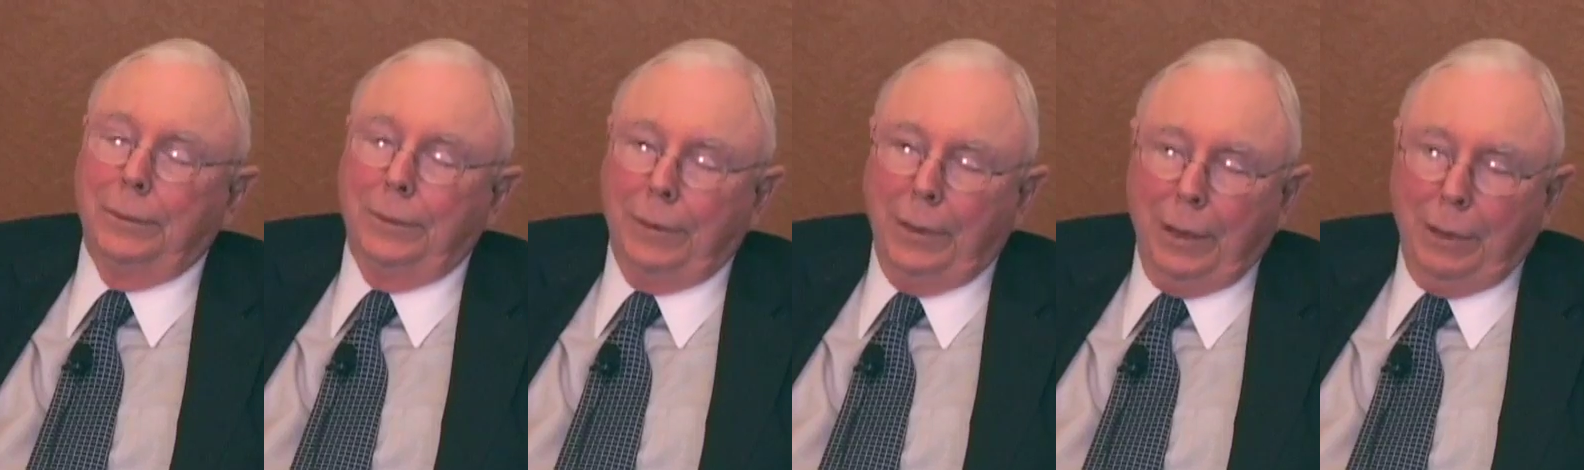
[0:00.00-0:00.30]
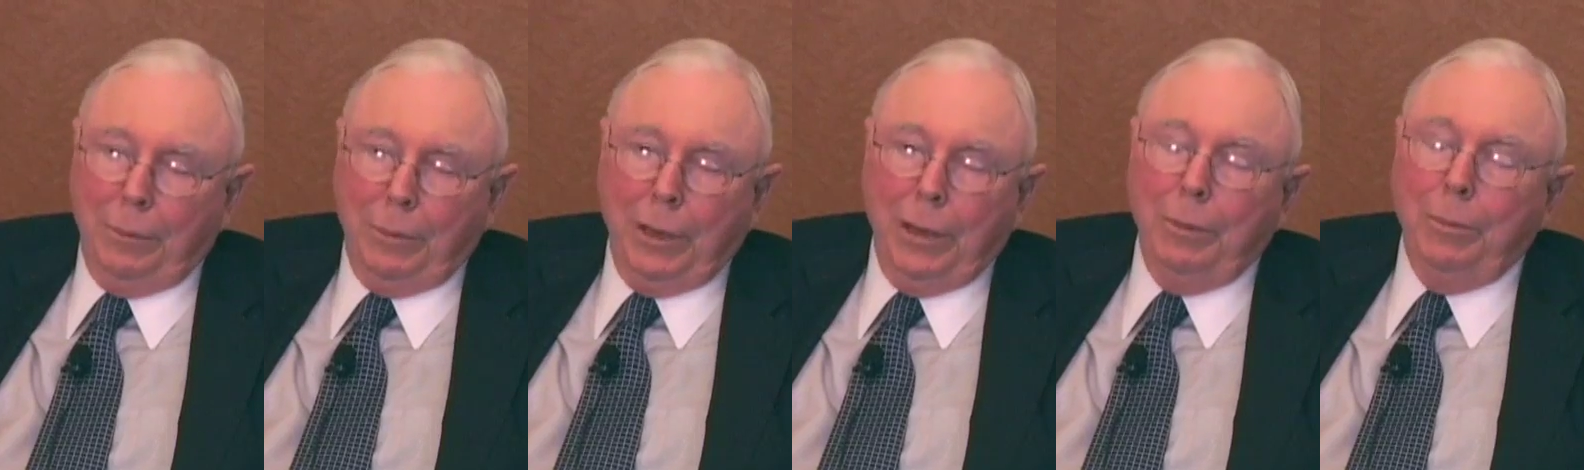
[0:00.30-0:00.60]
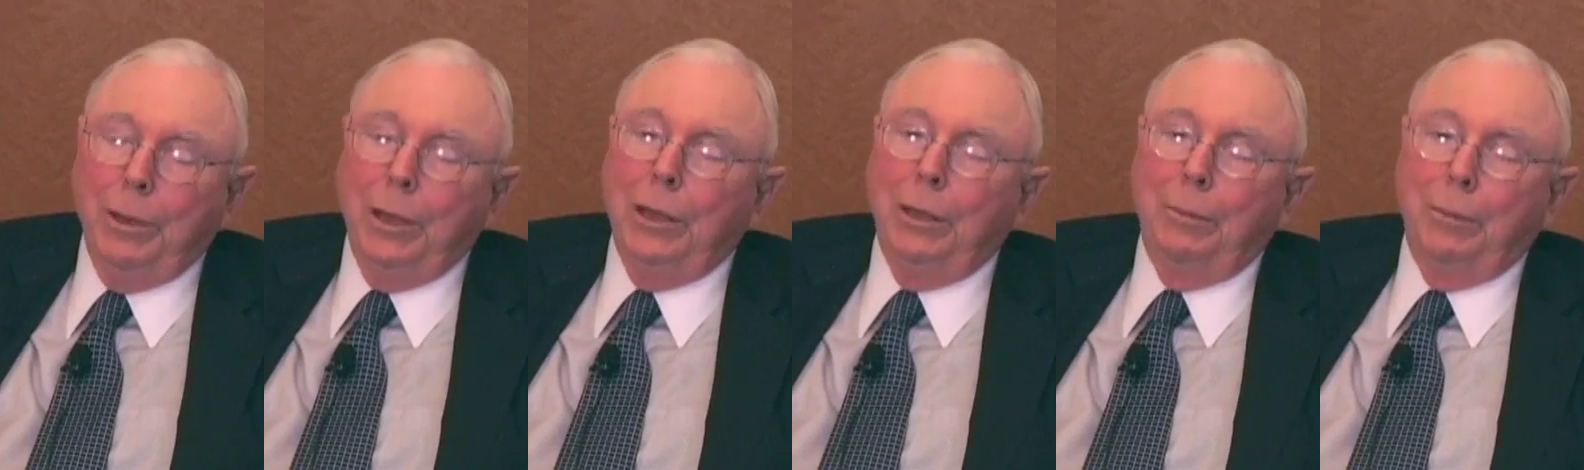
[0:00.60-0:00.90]
That may
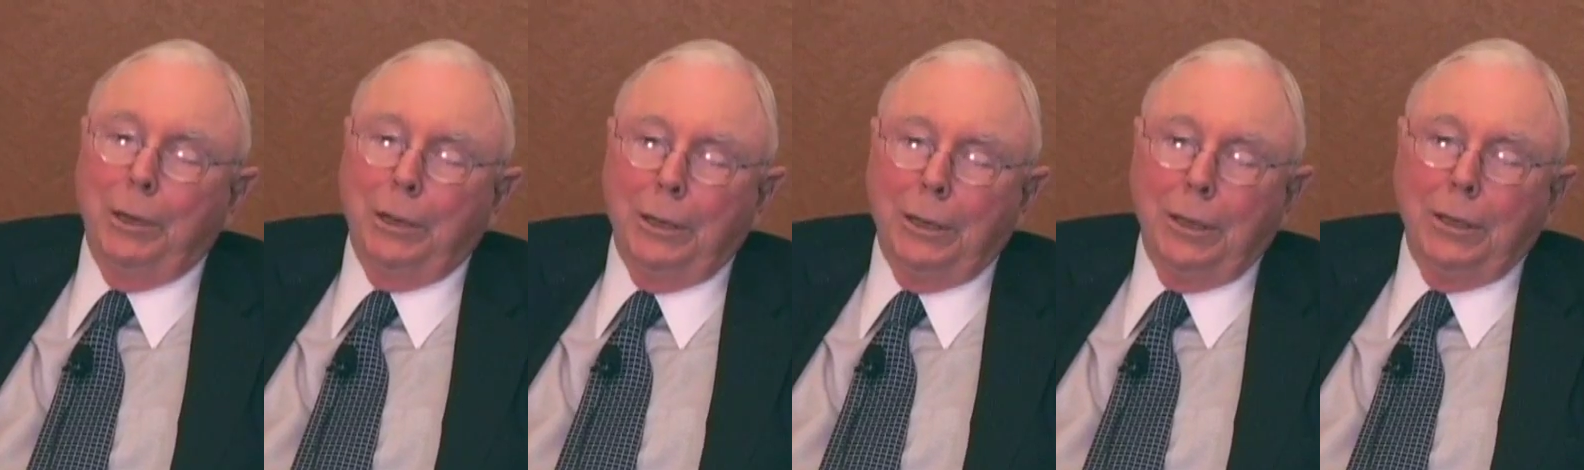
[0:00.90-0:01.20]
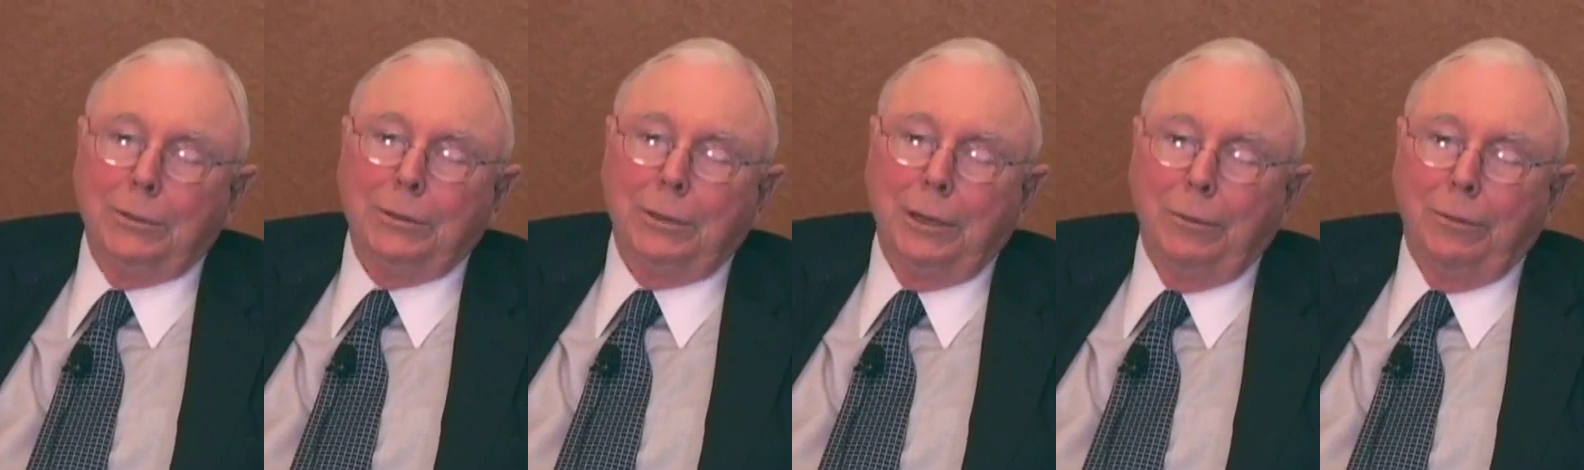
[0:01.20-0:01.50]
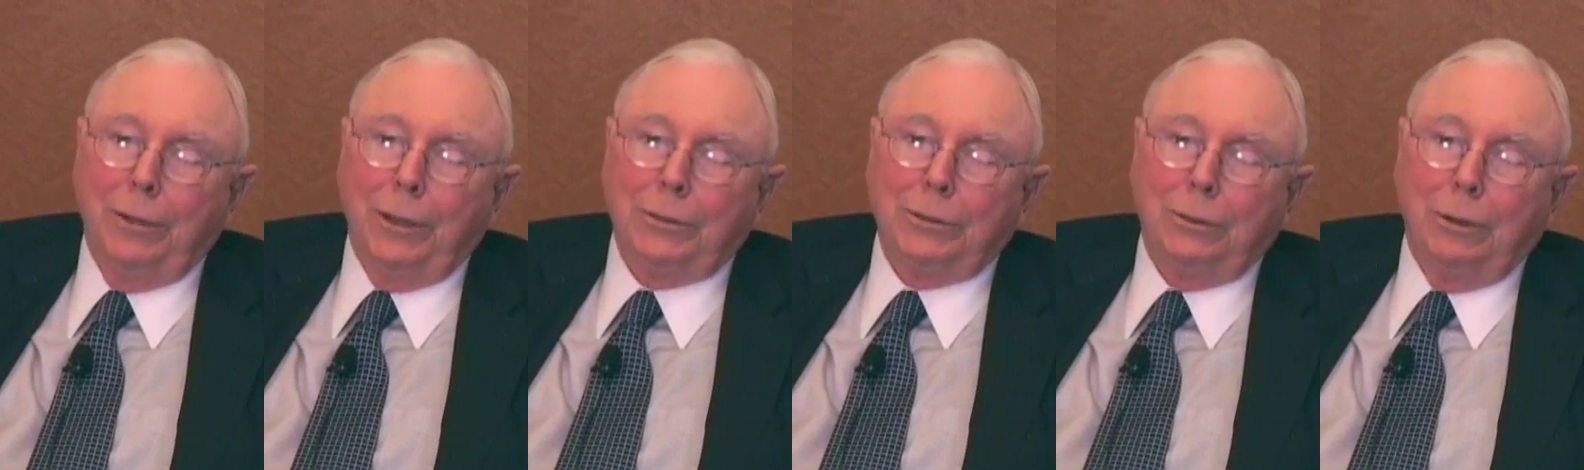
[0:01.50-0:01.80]
be, but at least they
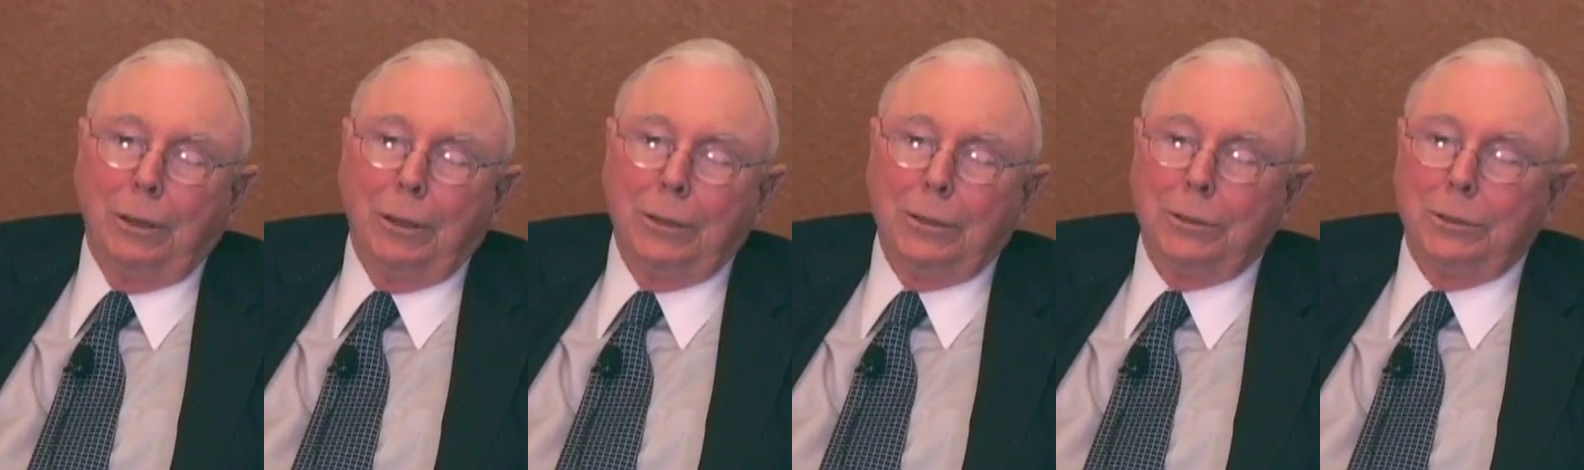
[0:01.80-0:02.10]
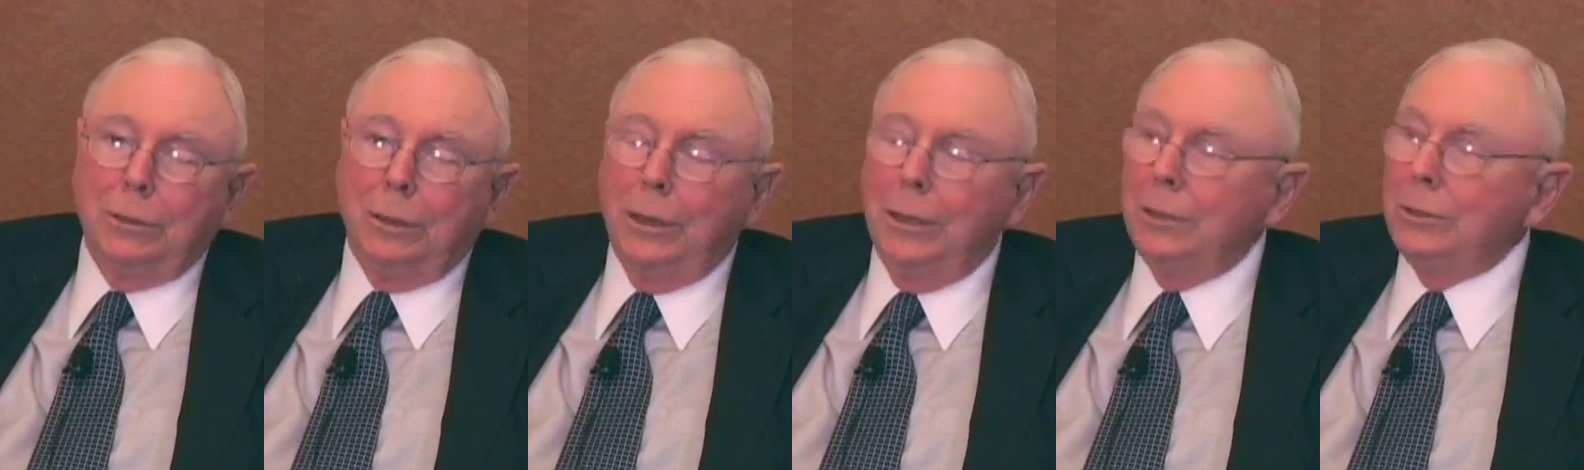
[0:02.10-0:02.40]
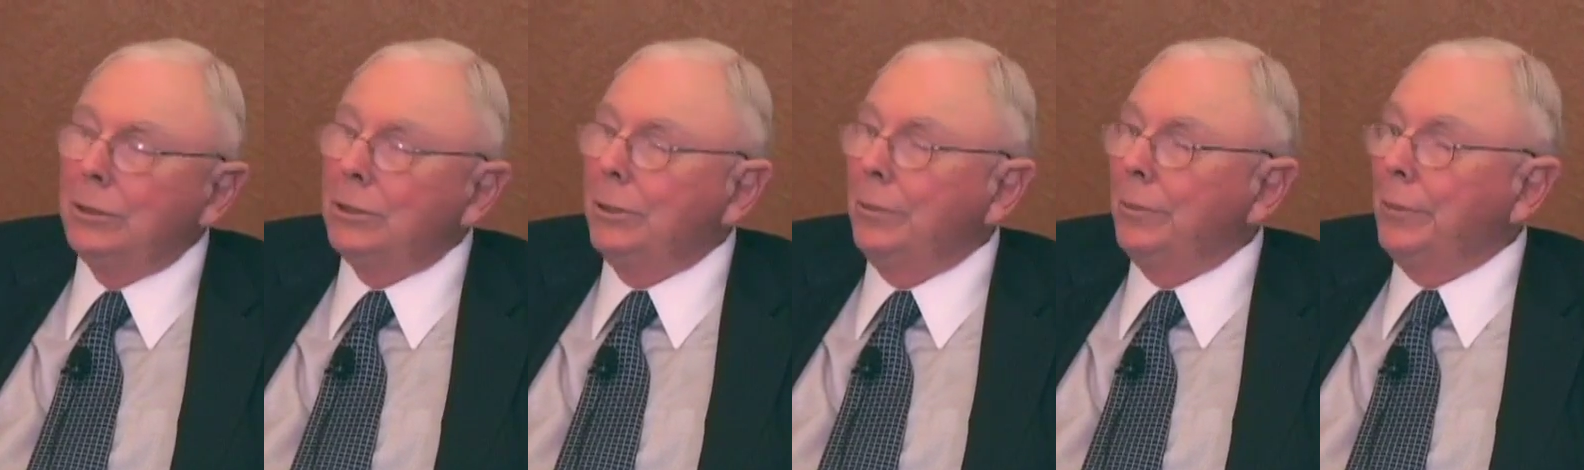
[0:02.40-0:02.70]
fixed all the
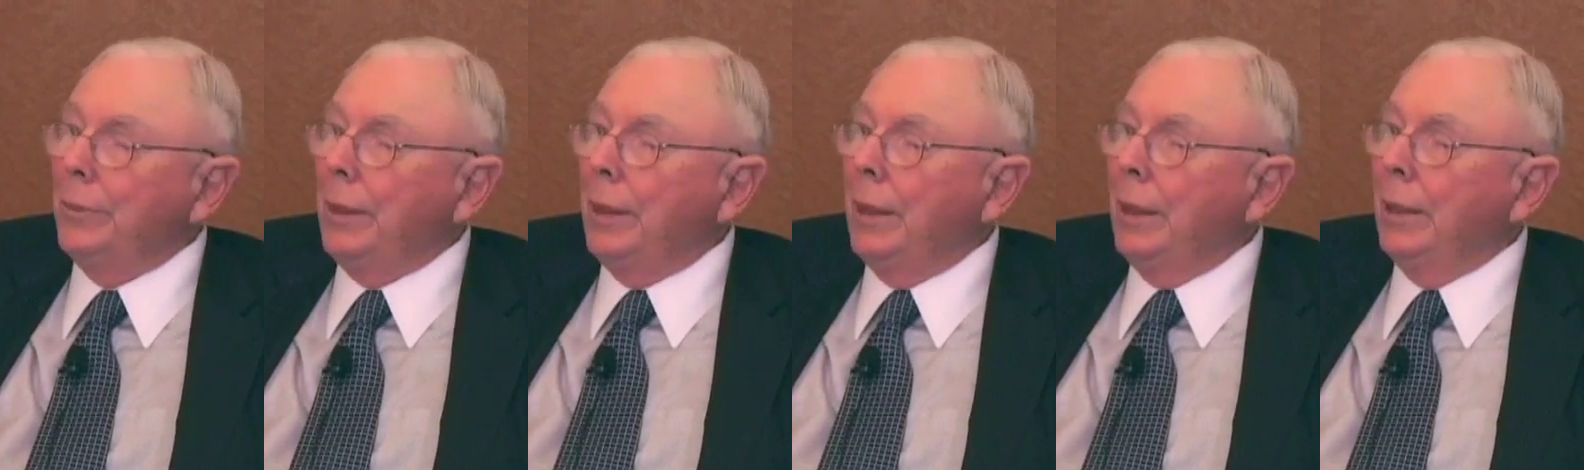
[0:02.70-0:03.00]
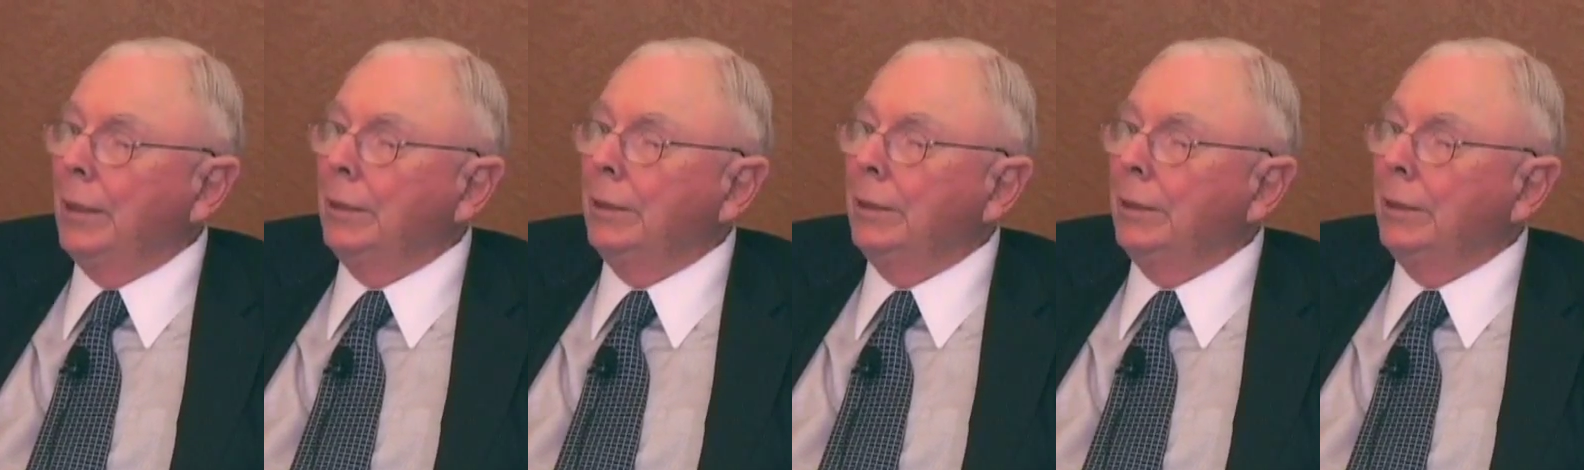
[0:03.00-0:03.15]
streets yeah.